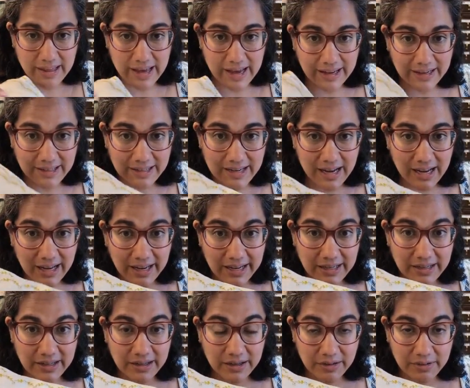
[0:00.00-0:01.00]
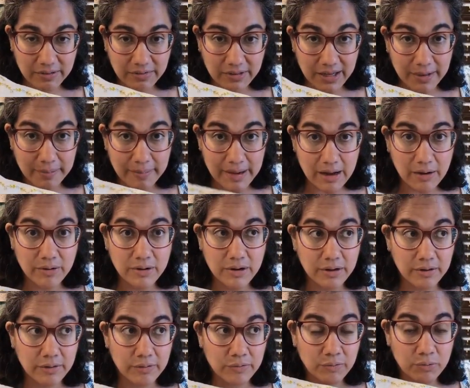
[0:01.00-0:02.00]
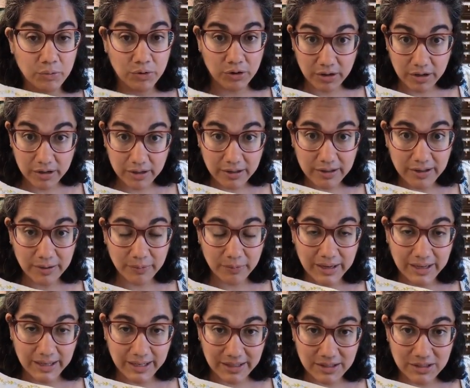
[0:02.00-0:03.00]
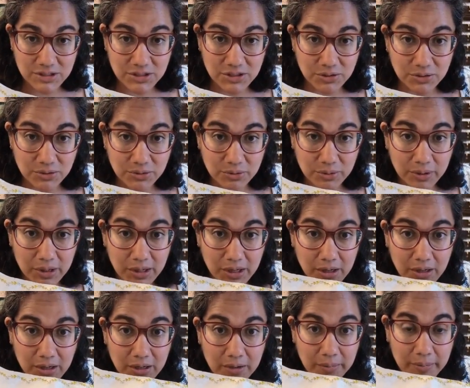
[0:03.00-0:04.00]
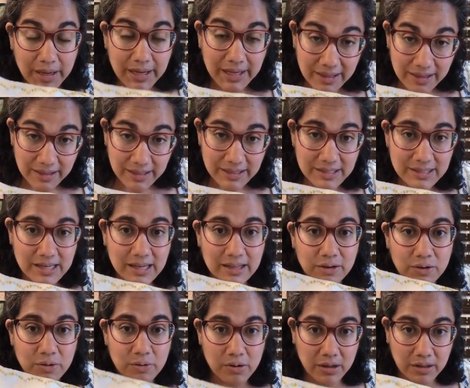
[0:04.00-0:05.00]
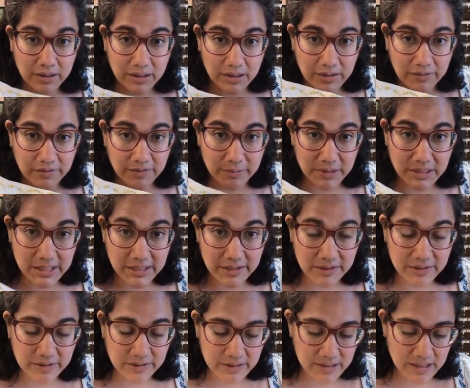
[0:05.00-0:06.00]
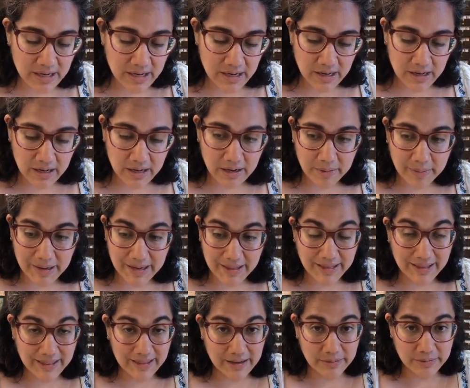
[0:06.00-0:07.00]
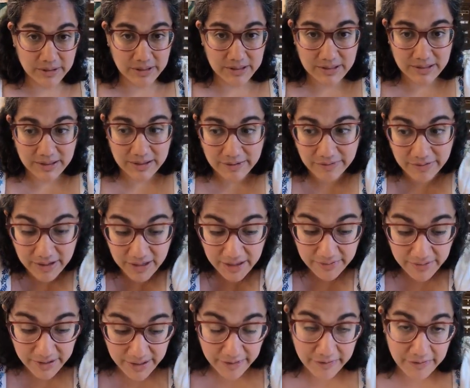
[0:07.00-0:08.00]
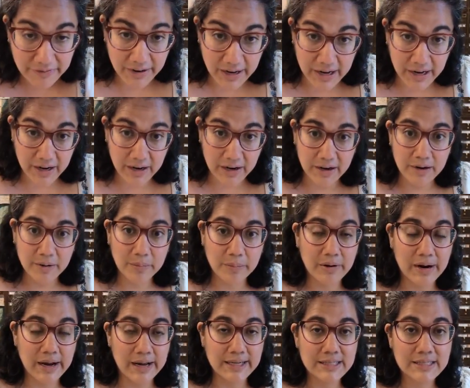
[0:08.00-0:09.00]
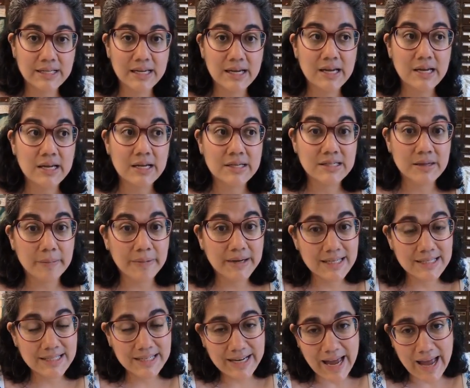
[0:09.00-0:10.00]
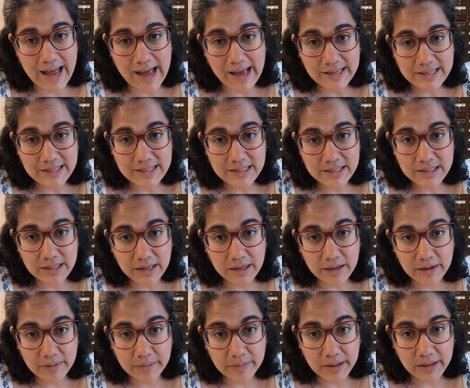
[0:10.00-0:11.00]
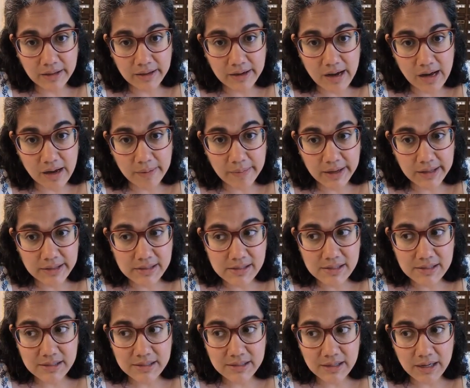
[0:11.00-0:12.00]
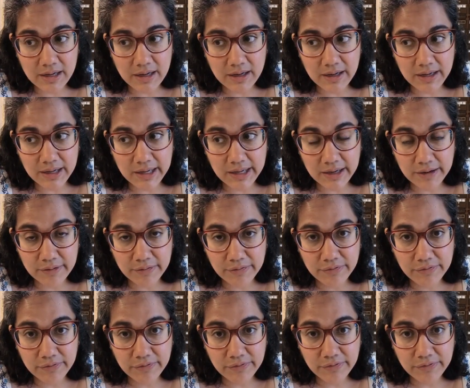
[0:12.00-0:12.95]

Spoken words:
that kind of the amount of work that went into making this and the quality of the materials. I think that was a very, very fair price. Somebody did ask in the comments if